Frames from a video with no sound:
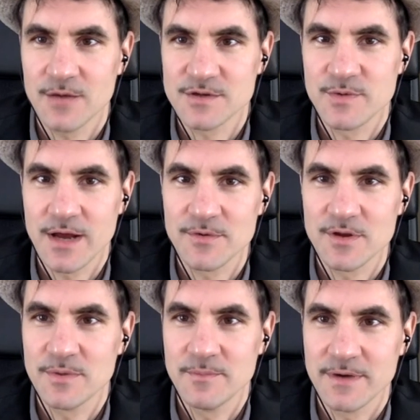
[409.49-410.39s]
I was wrapped
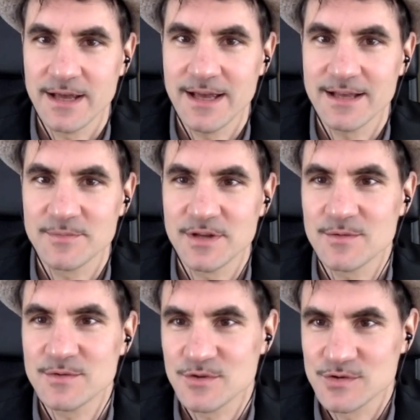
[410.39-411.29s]
up in my head, but I
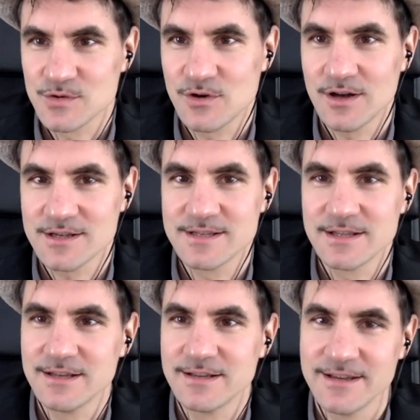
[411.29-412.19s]
was also
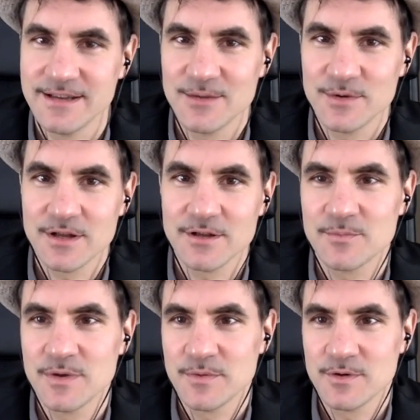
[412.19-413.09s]
constantly thinking what other
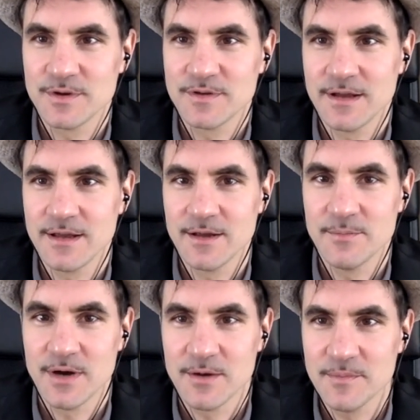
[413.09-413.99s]
people were thinking
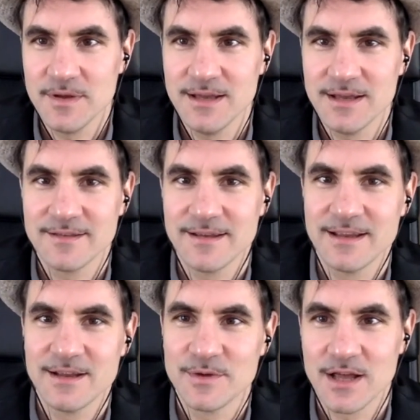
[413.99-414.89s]
about me and
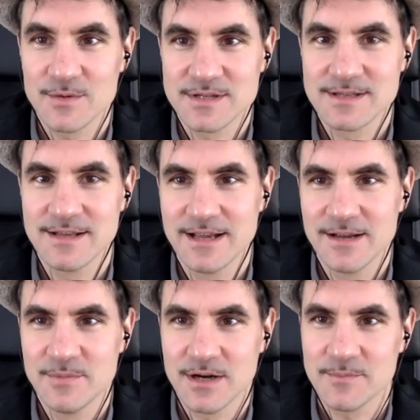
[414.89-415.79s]
thinking what I was
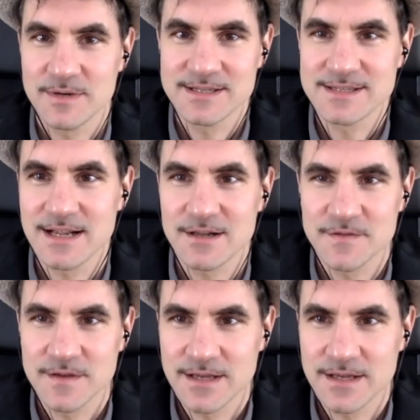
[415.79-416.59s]
thinking about myself.